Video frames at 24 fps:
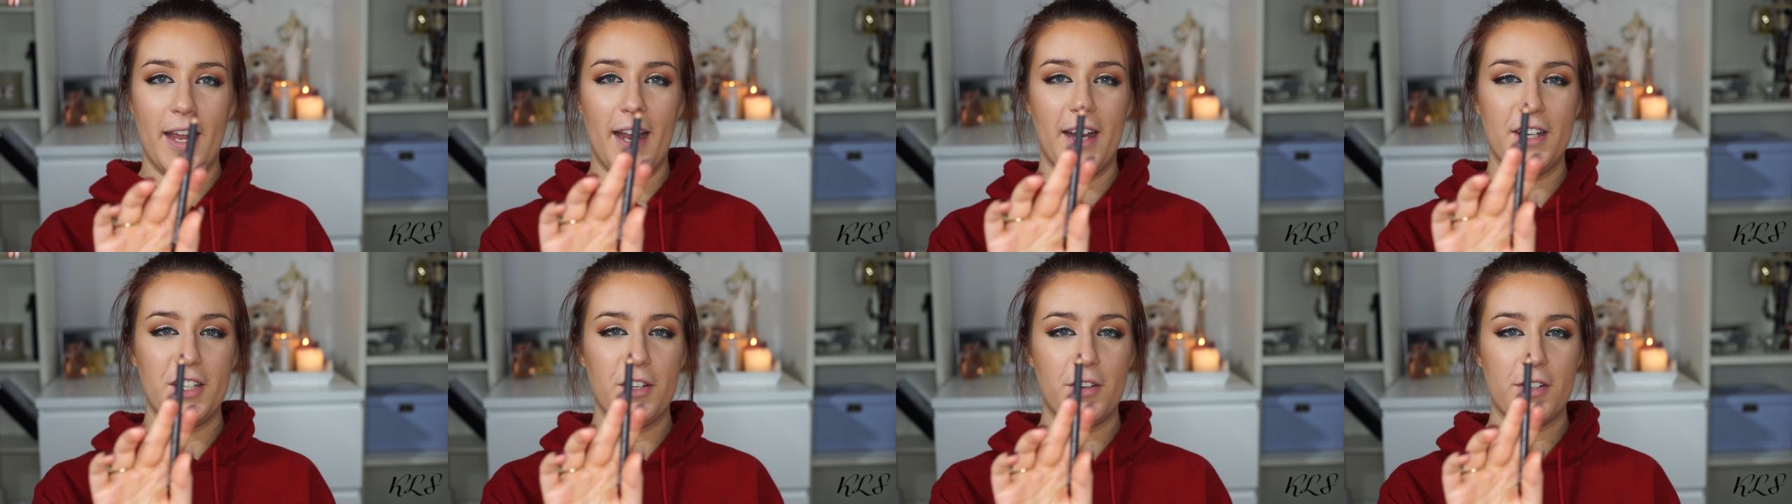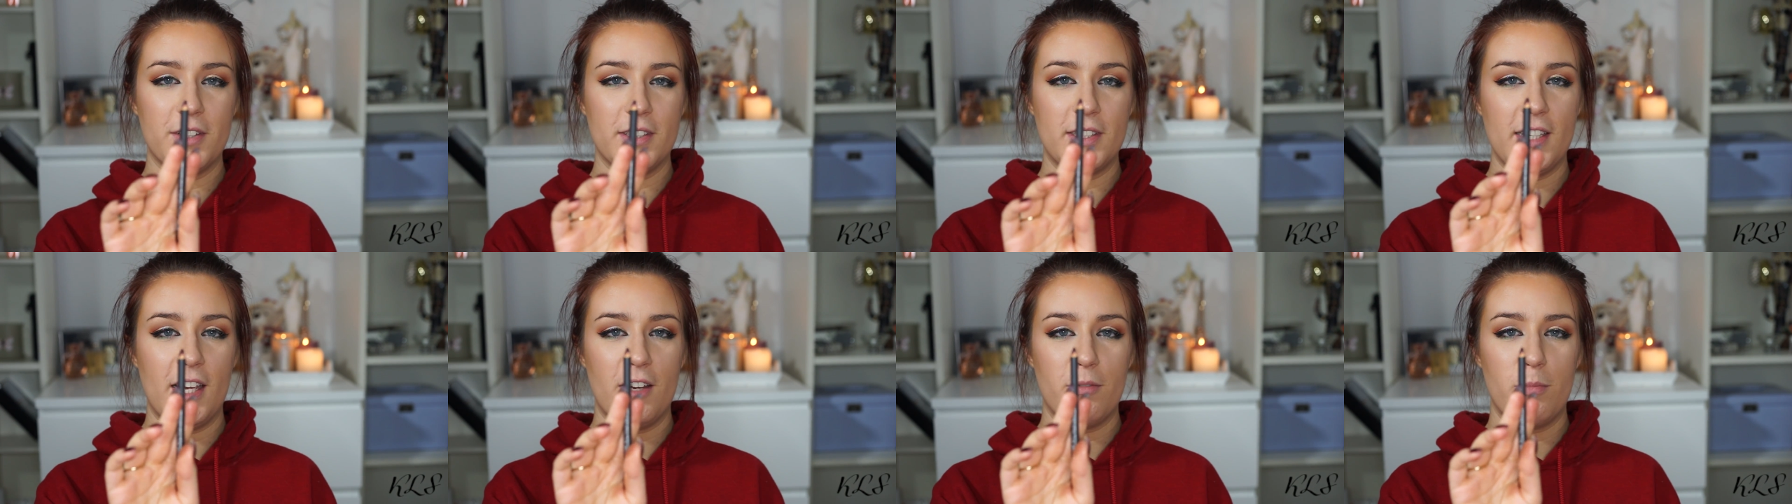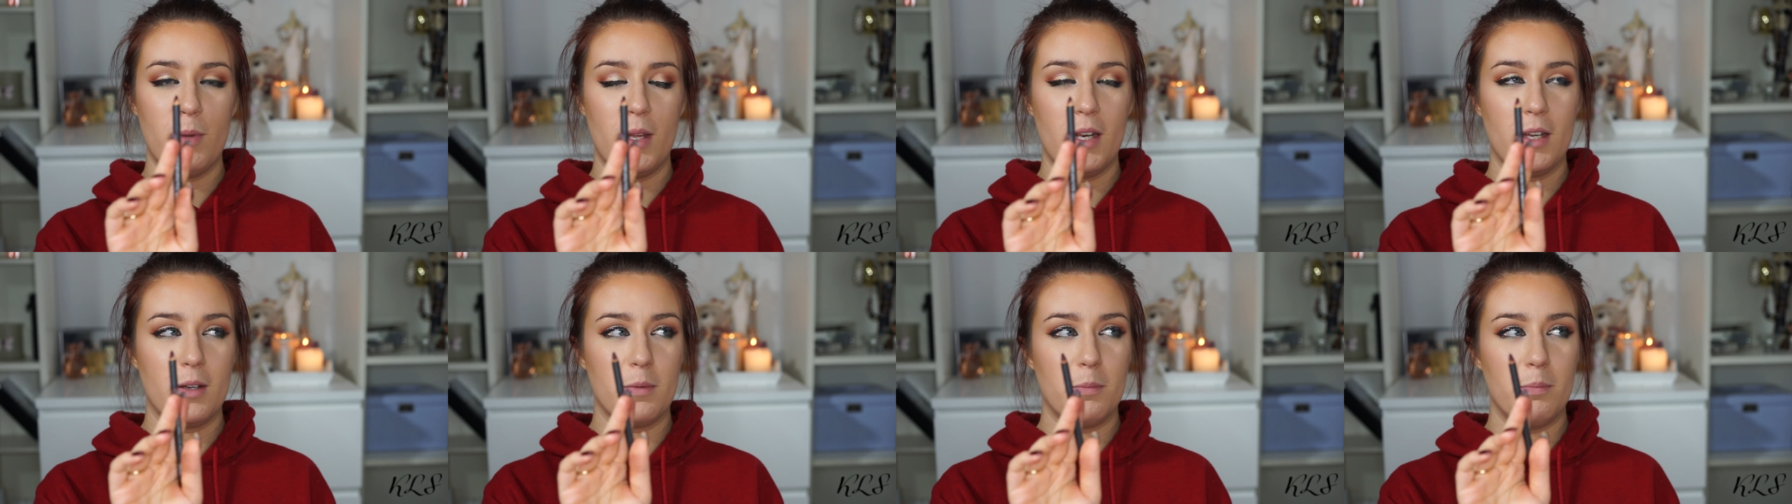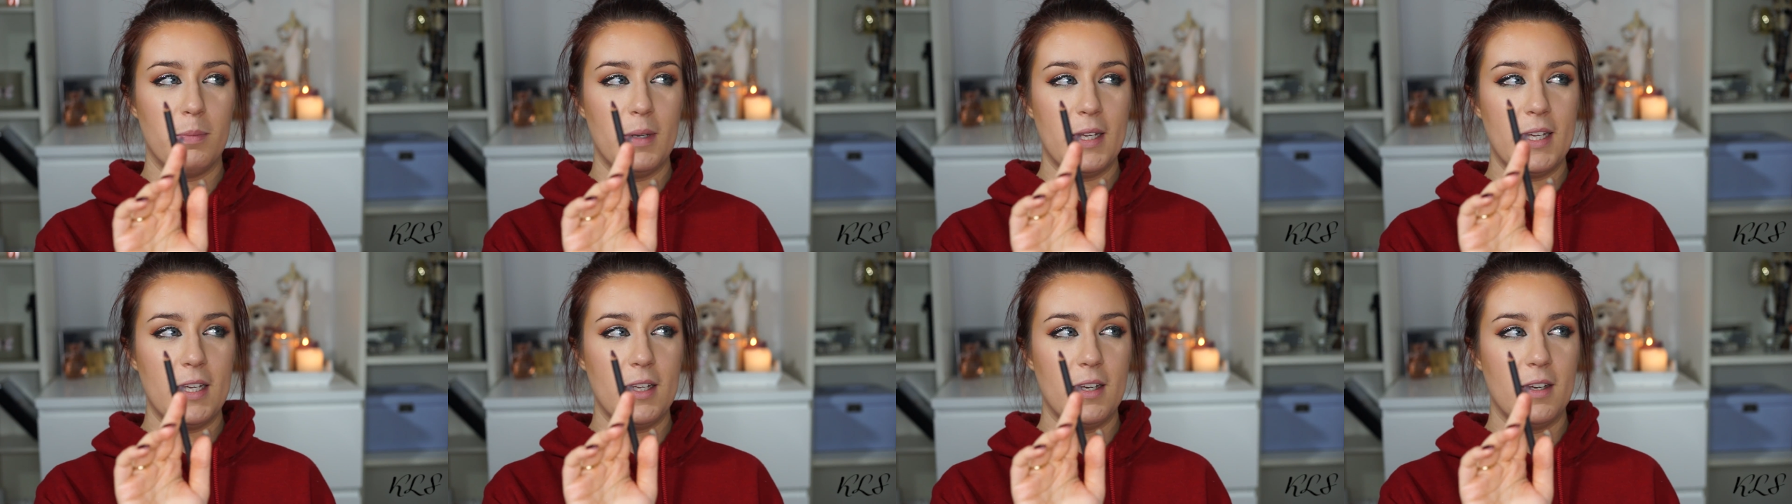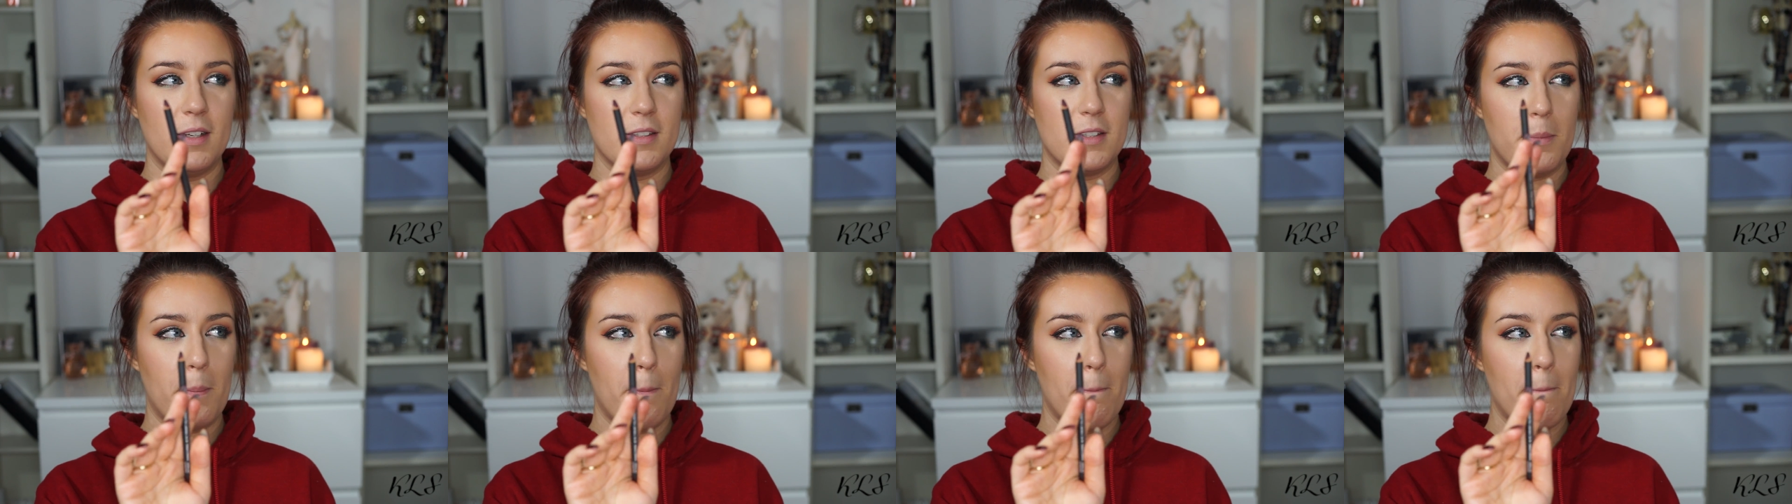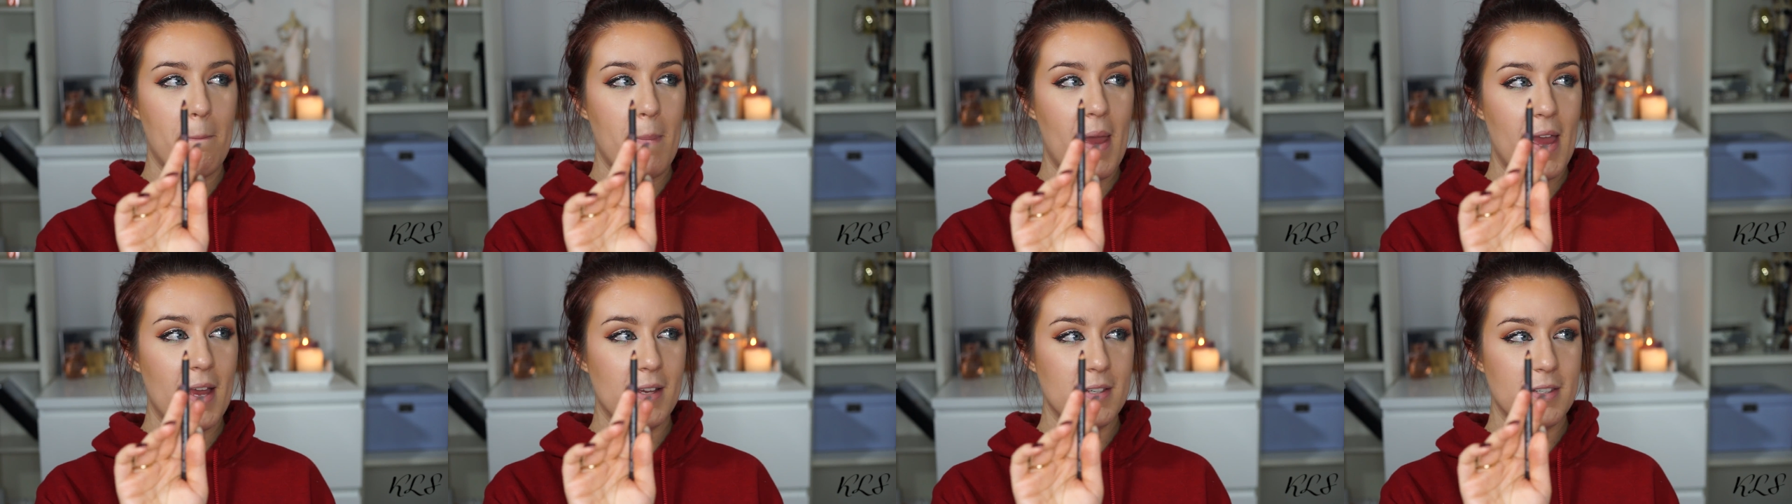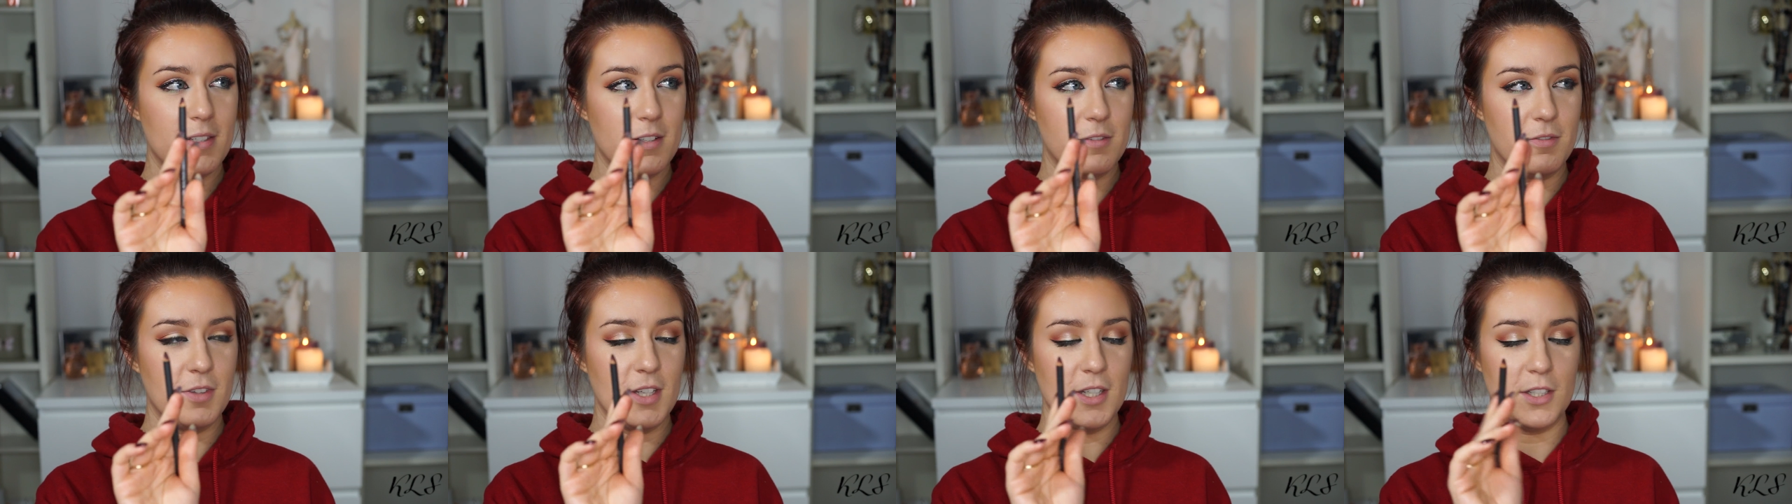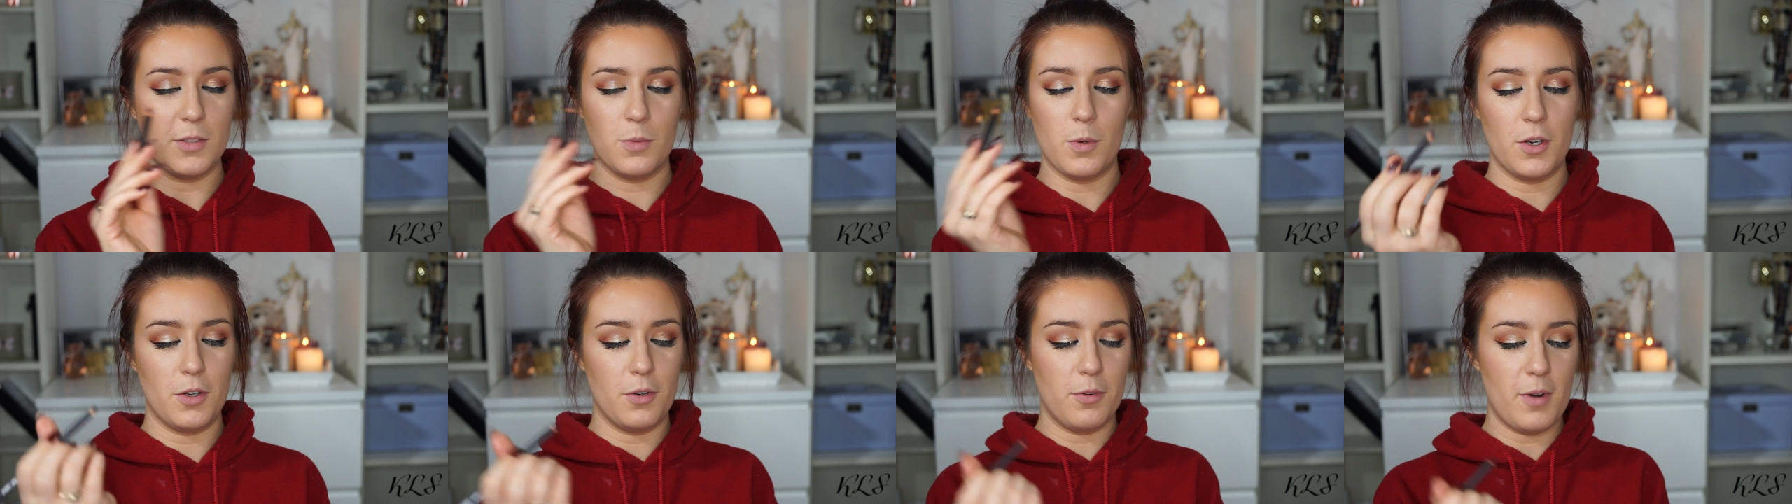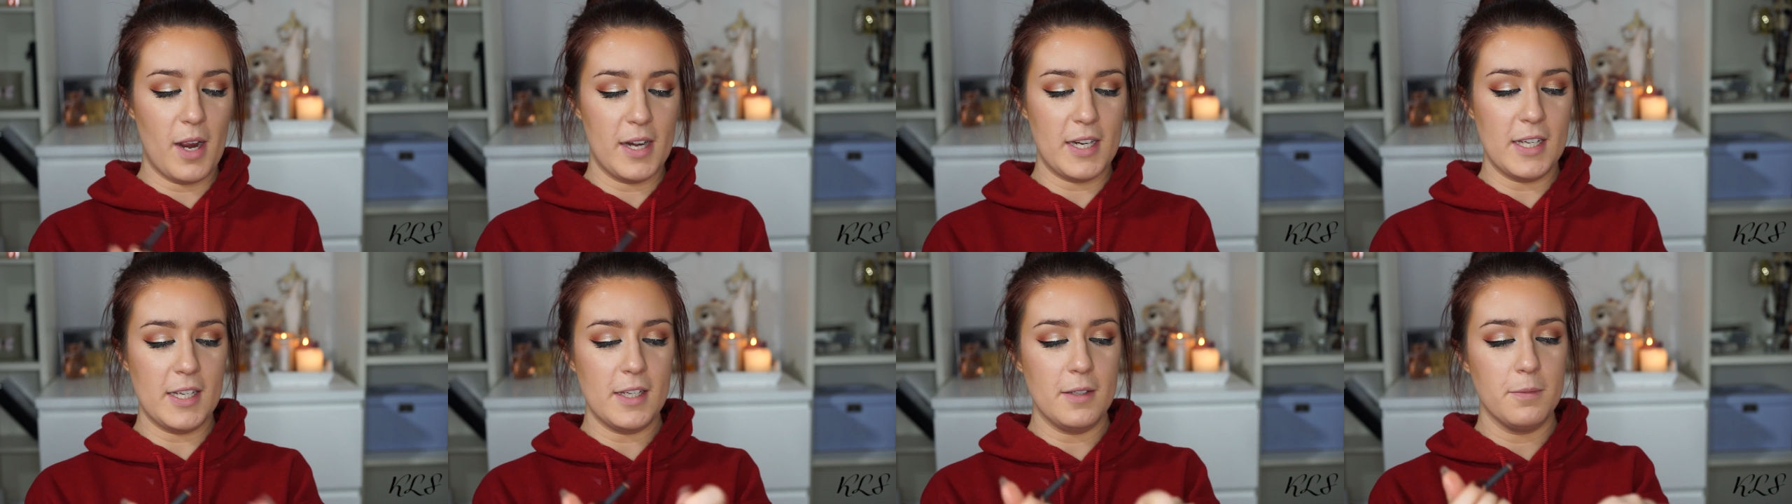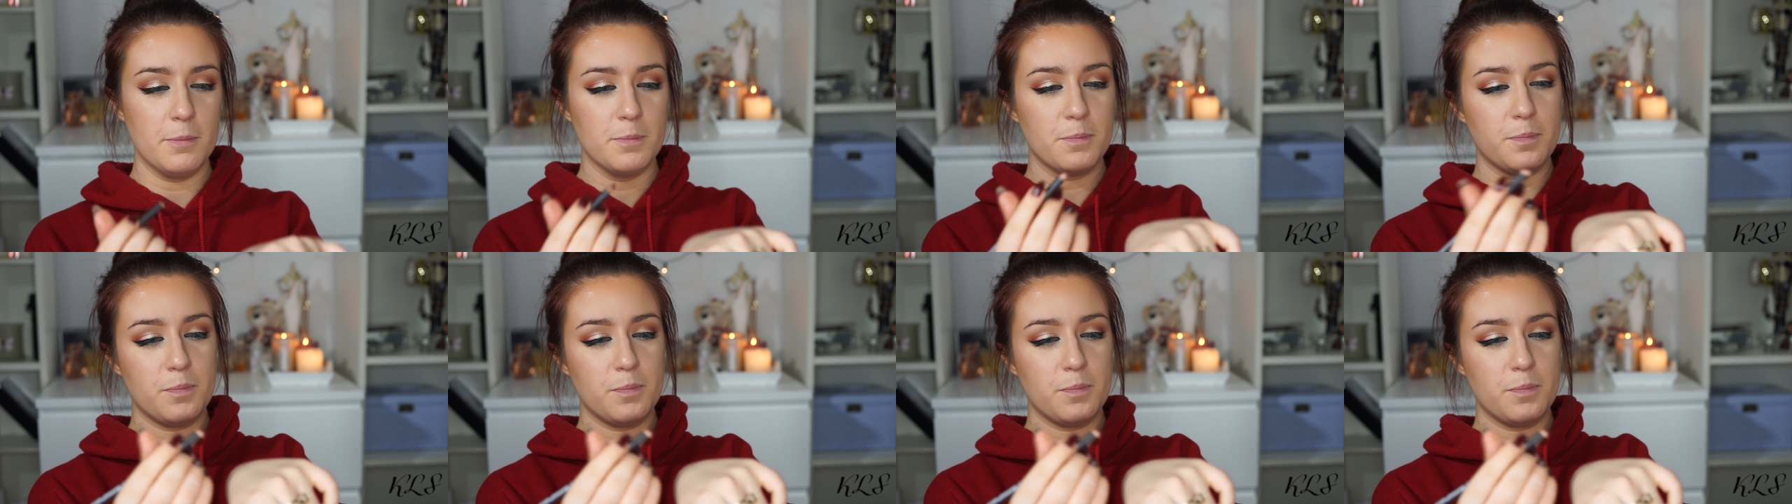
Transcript: and you can see I've made a complete and utter mess of this one already.